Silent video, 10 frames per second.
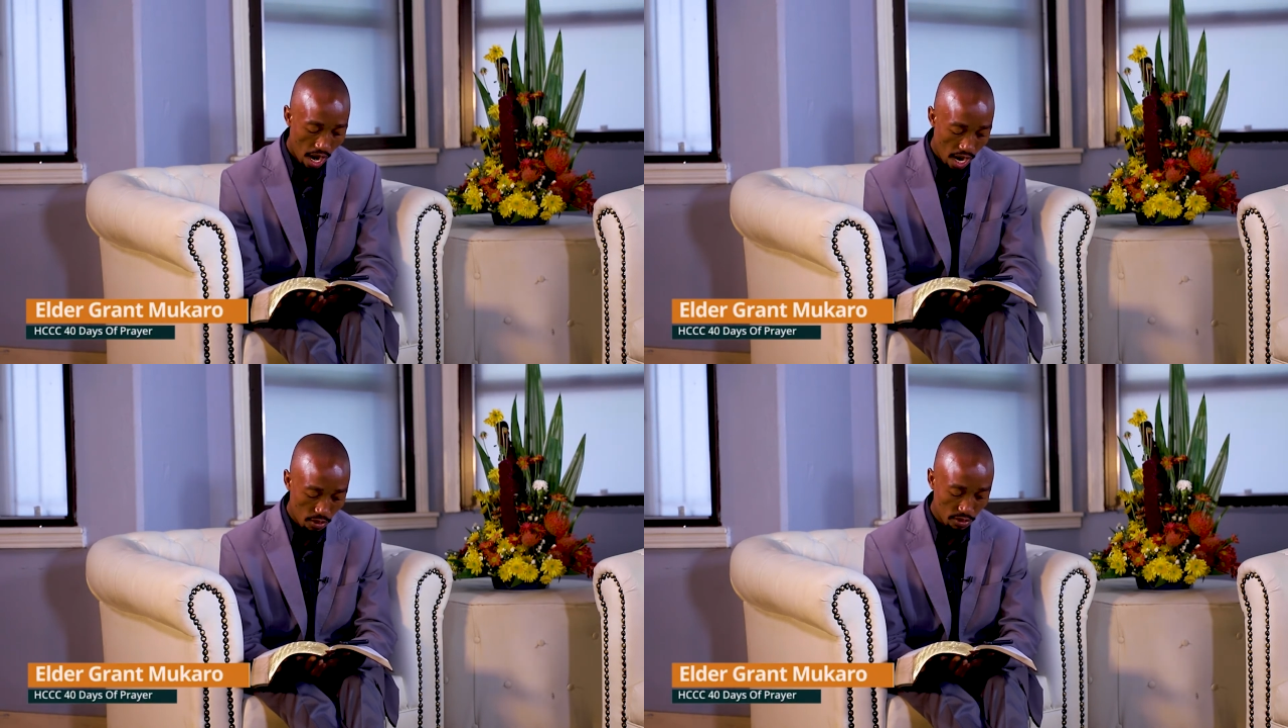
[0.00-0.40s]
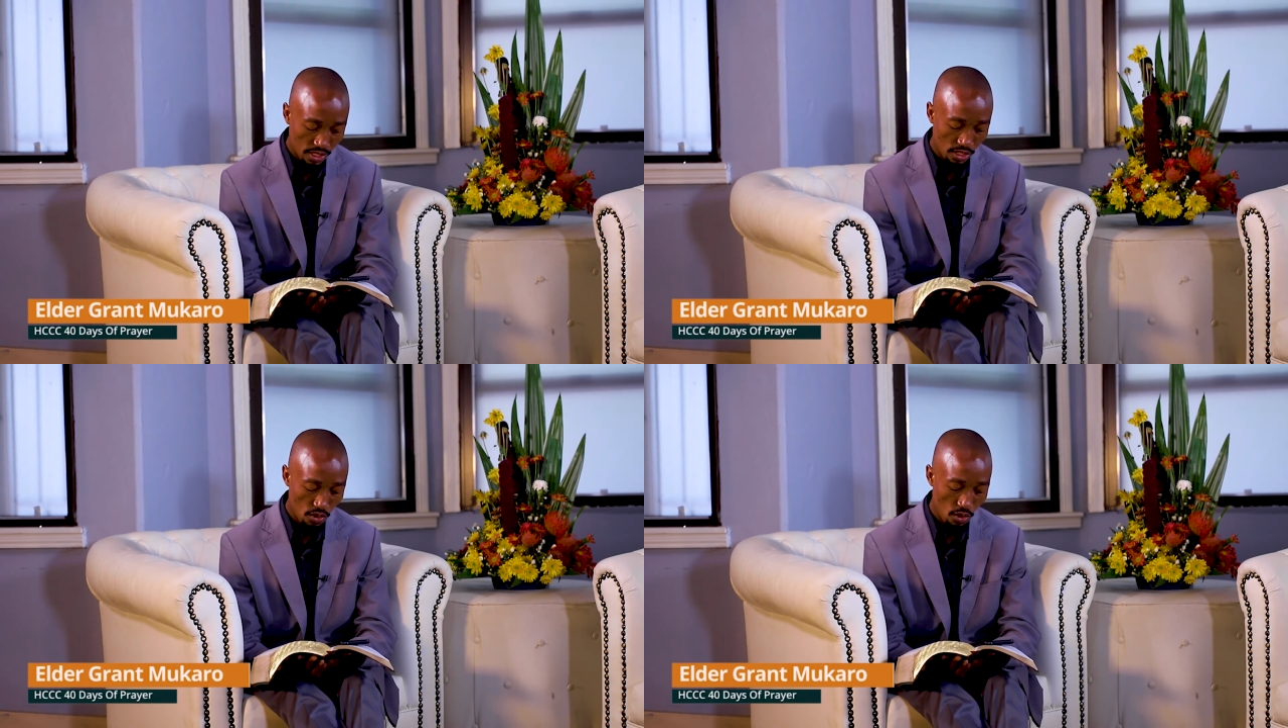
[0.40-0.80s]

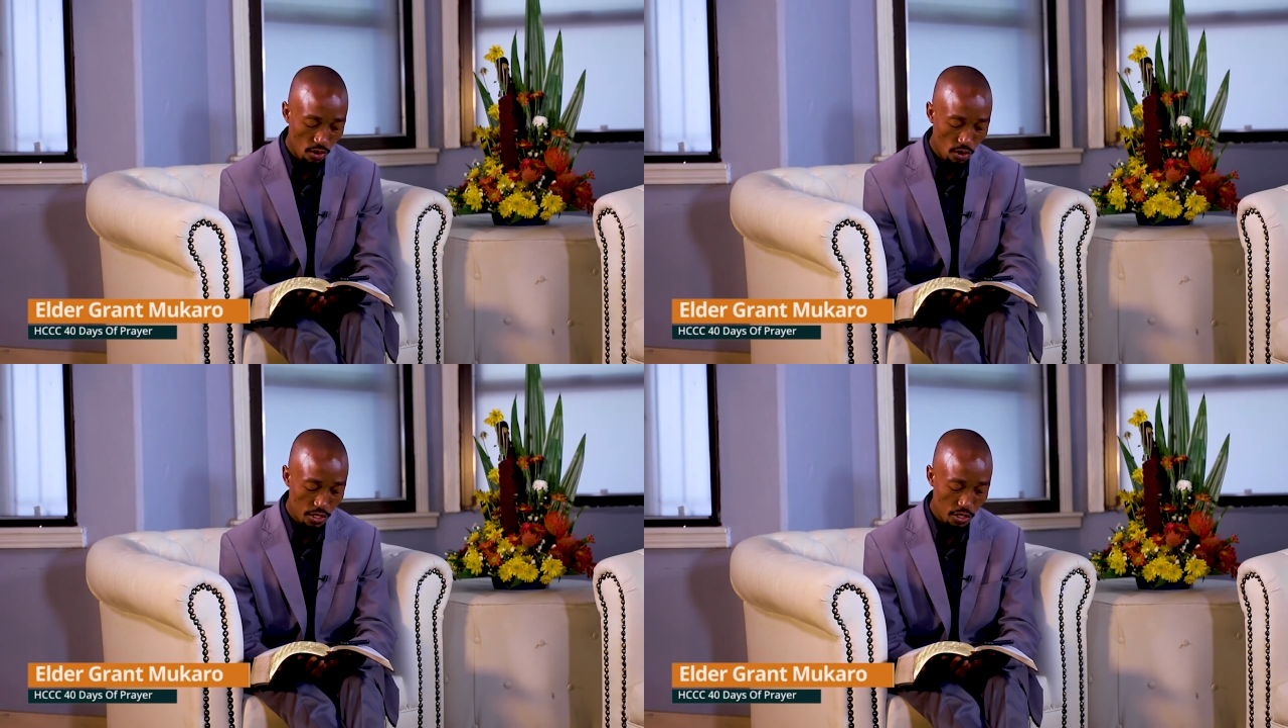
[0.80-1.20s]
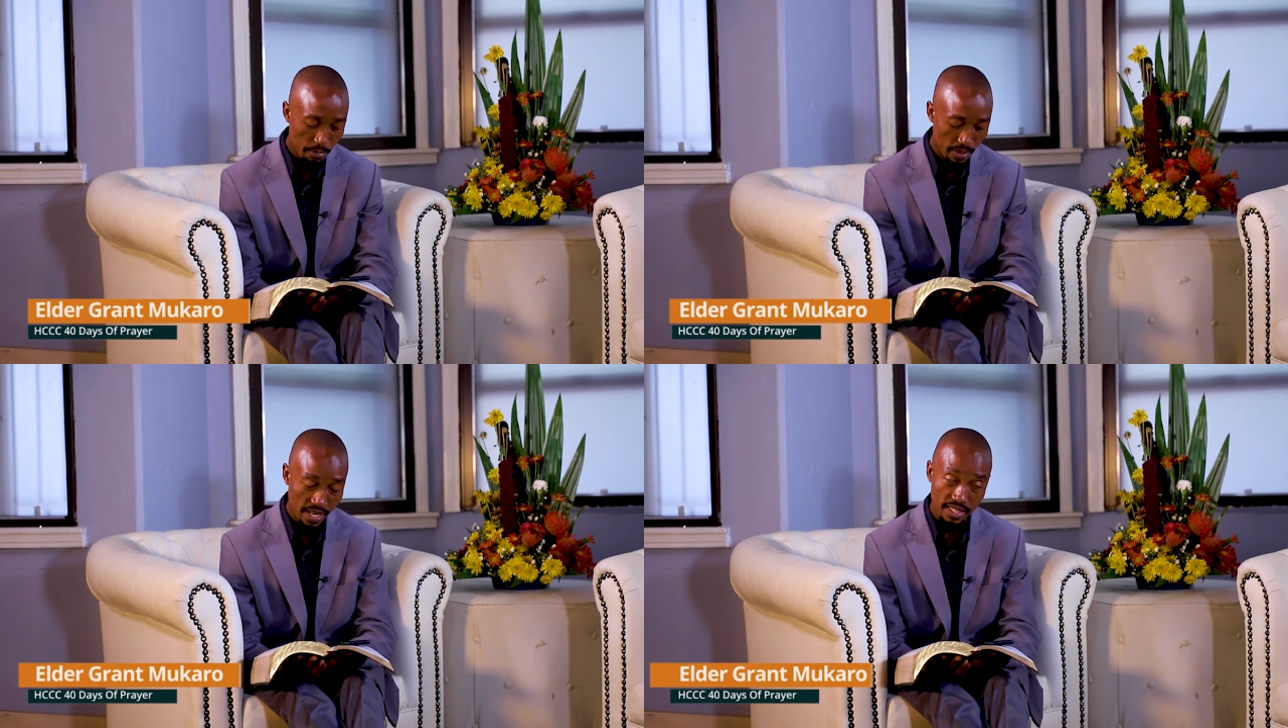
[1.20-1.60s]
out on your
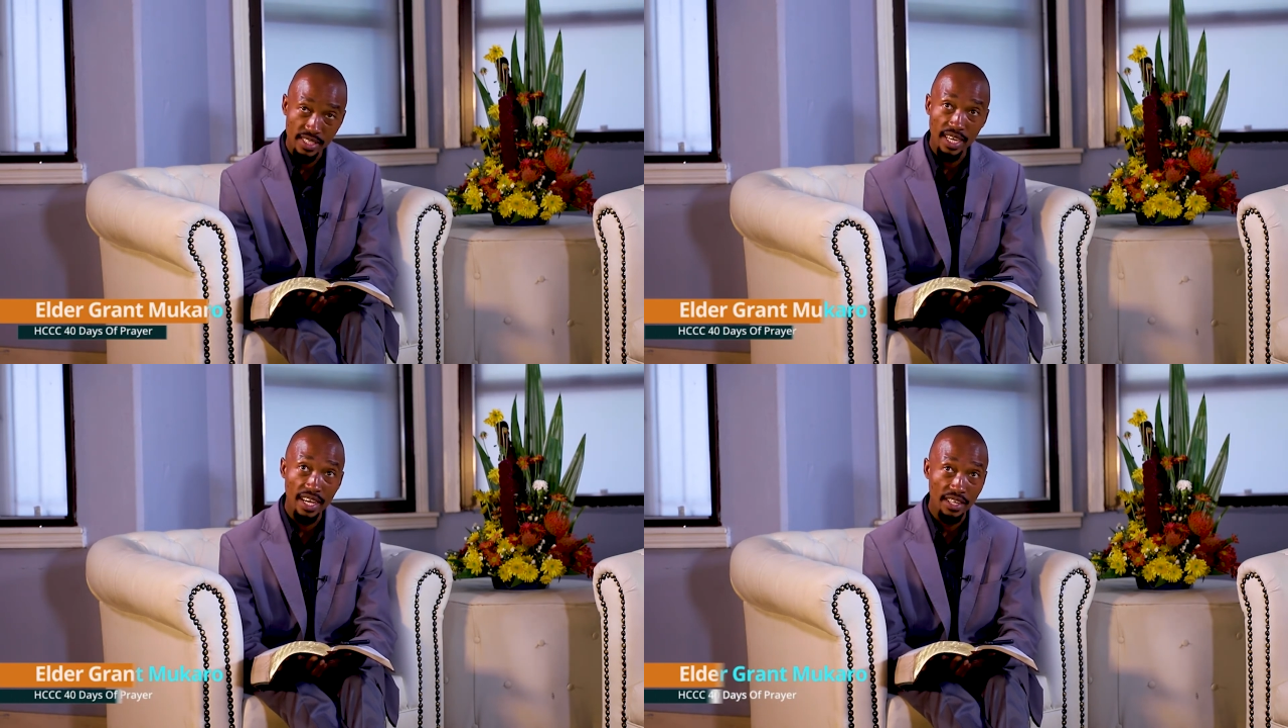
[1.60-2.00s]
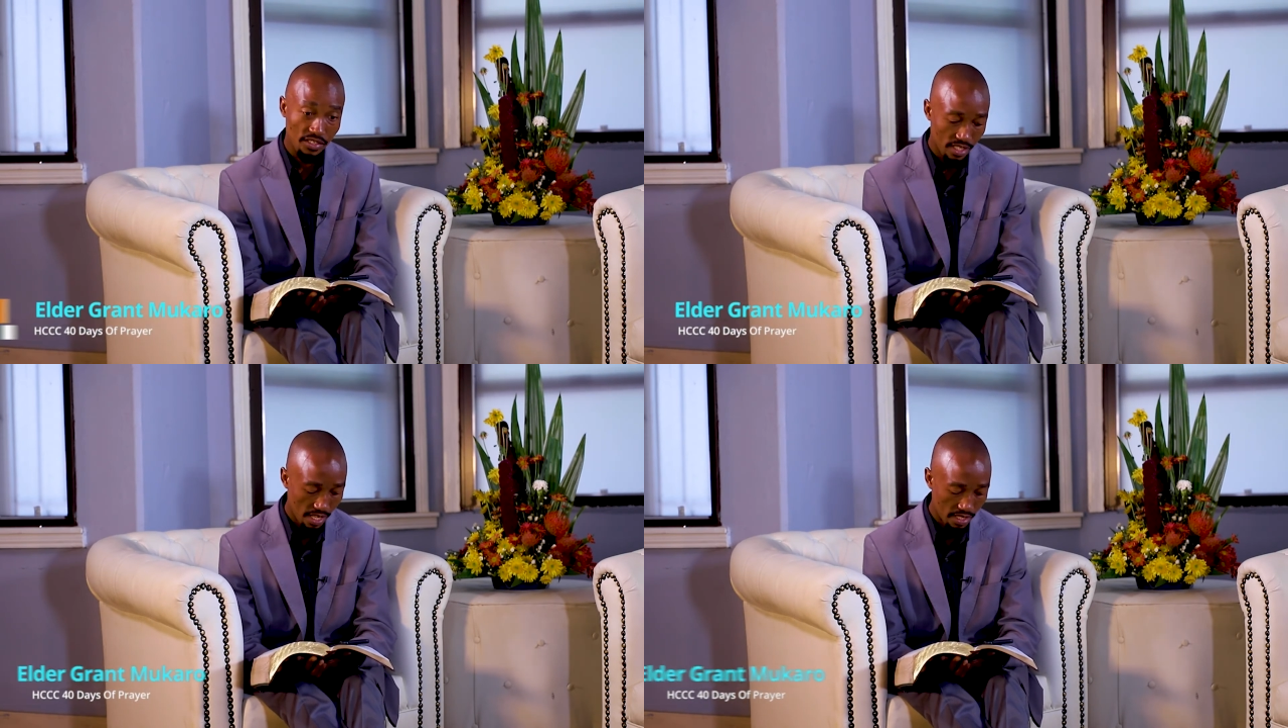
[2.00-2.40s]
pastor
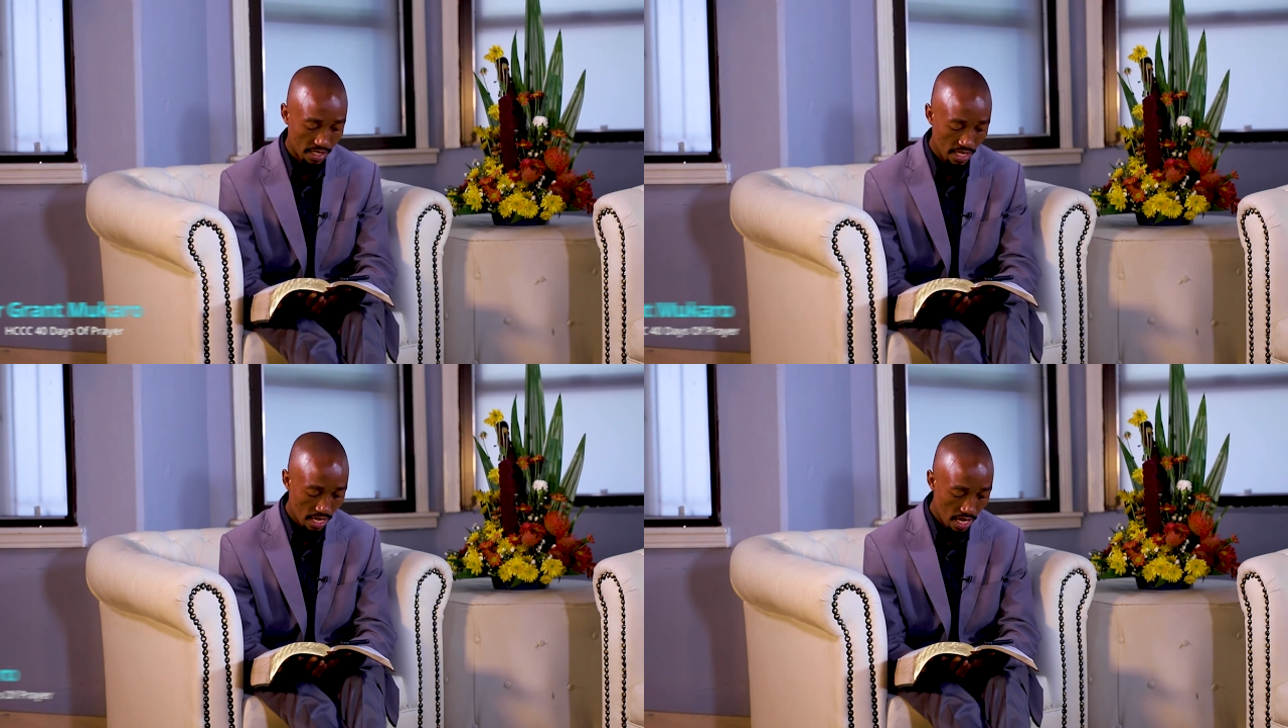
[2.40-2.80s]
and church.